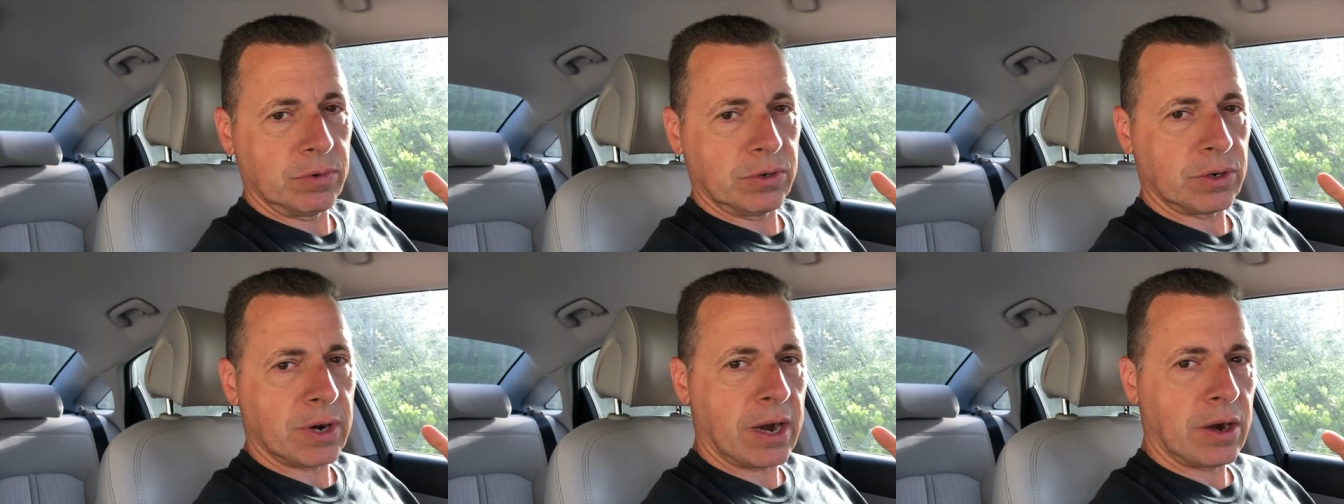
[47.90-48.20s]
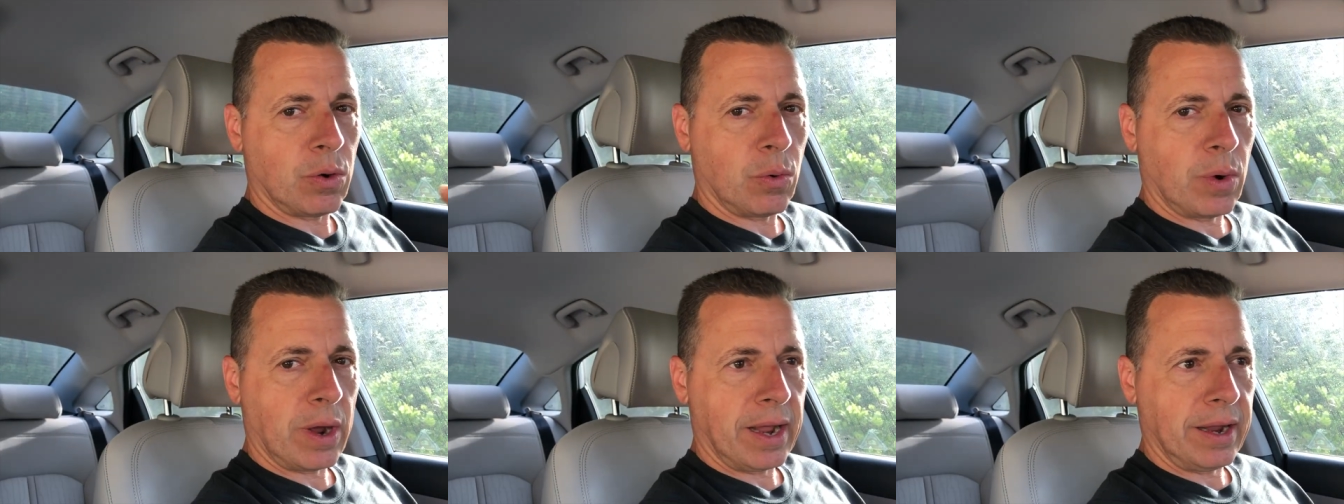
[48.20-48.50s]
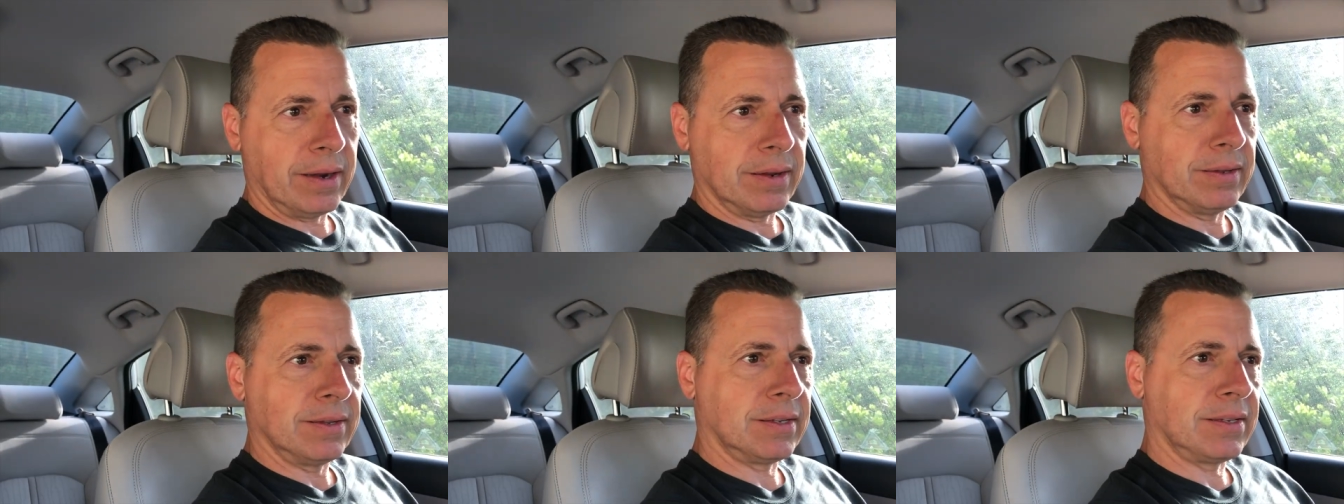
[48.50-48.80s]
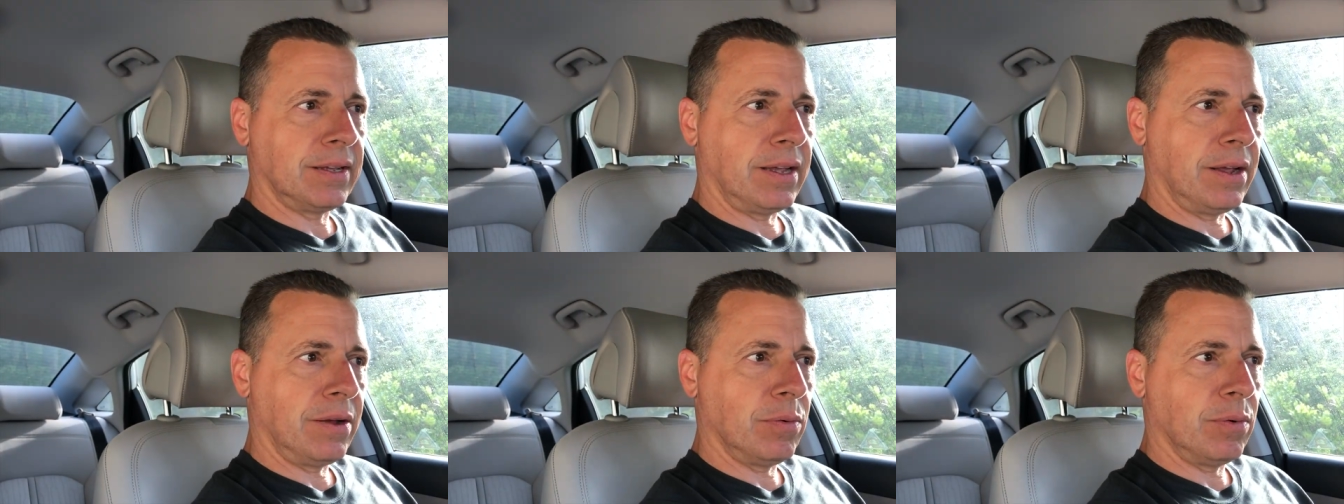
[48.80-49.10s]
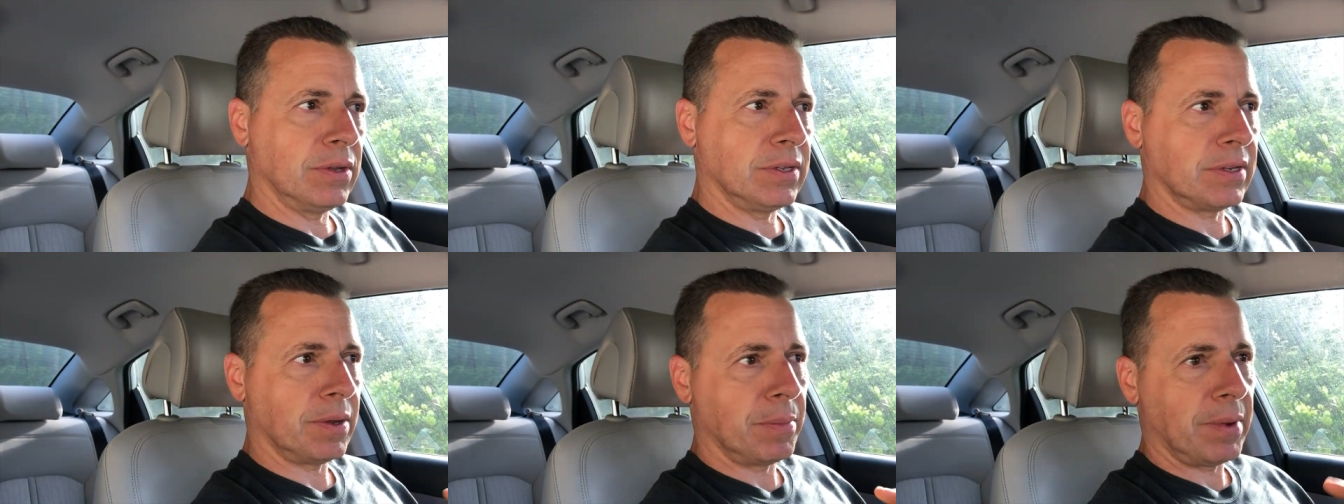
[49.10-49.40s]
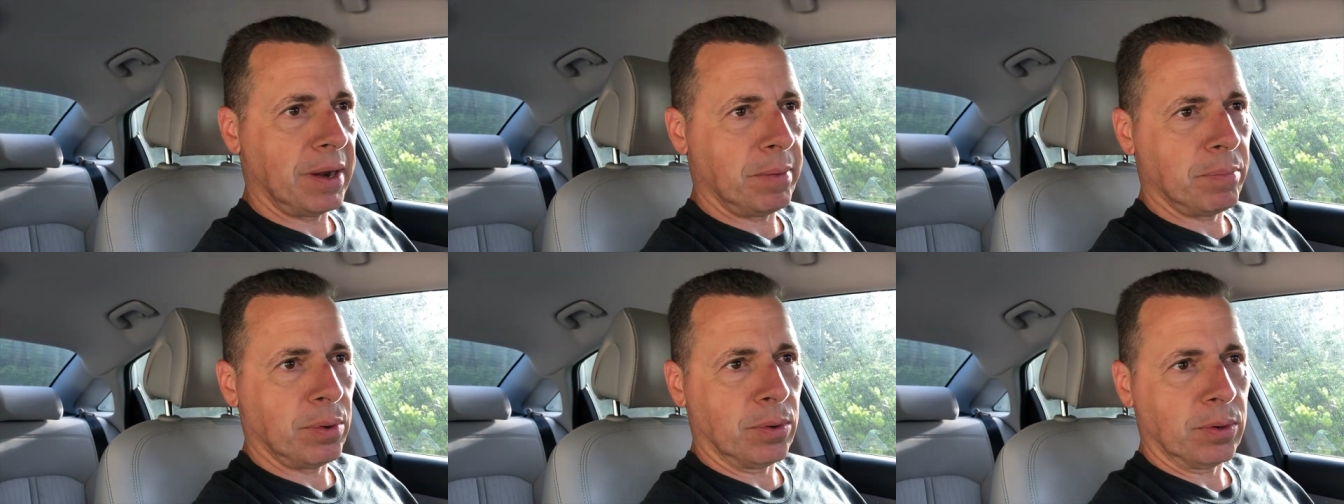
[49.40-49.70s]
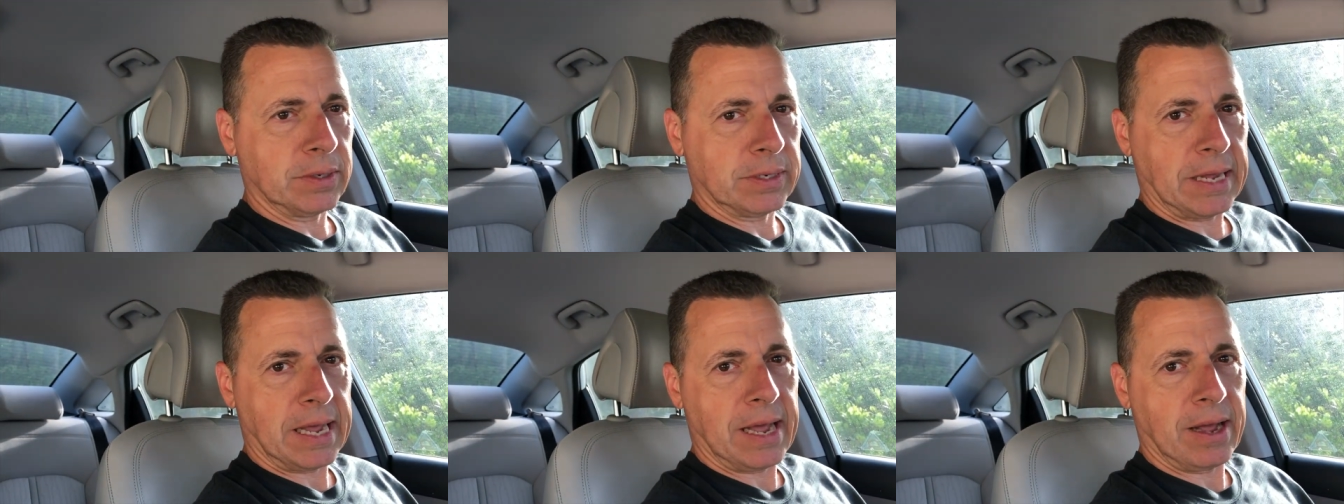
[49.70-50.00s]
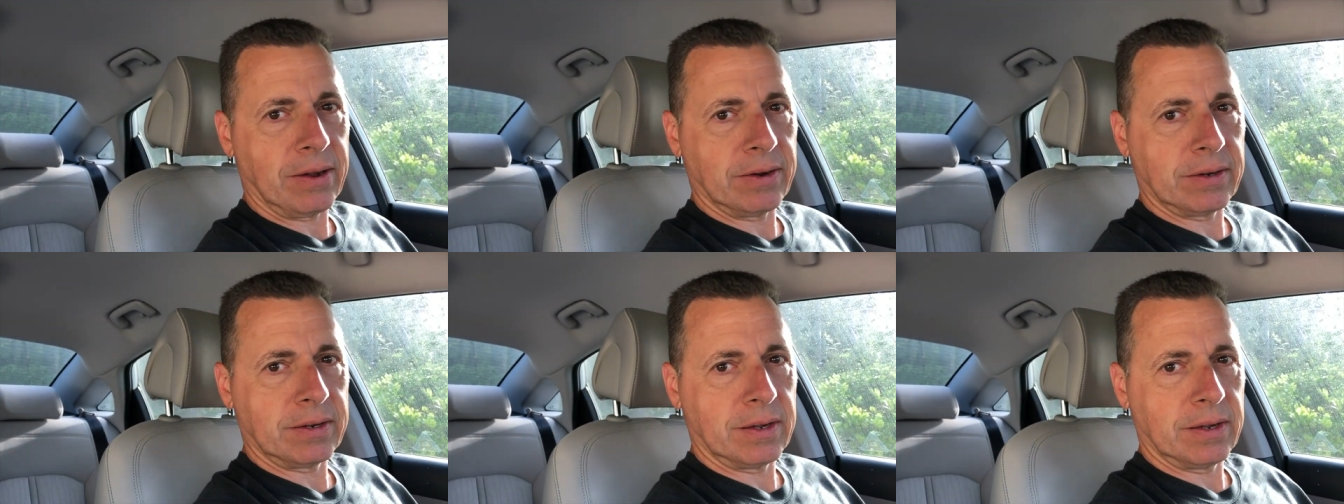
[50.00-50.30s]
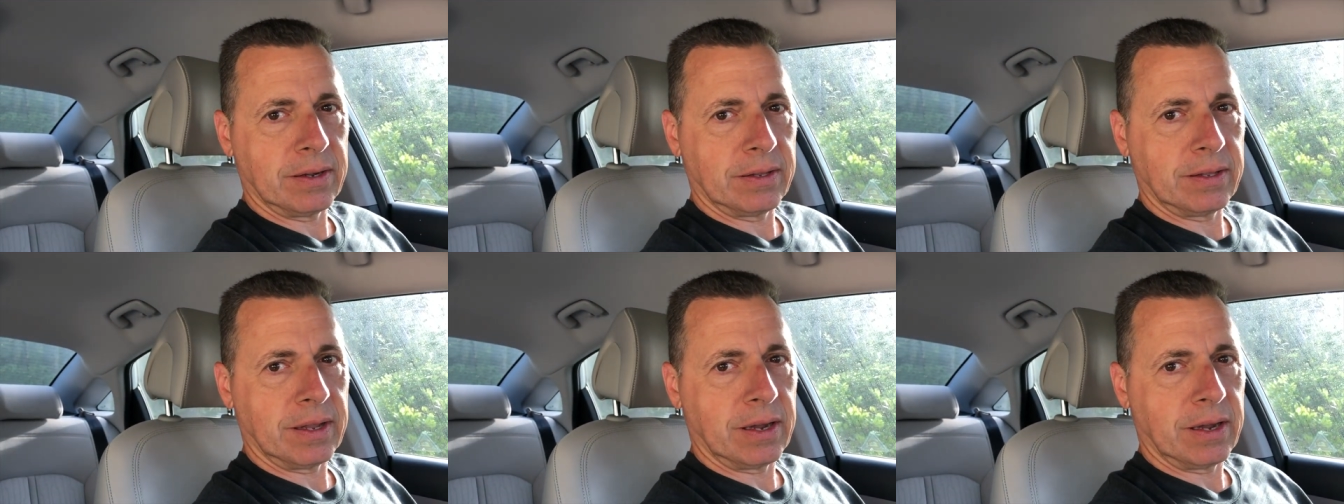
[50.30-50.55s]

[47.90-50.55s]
Trying to wait and see when somebody pulls out,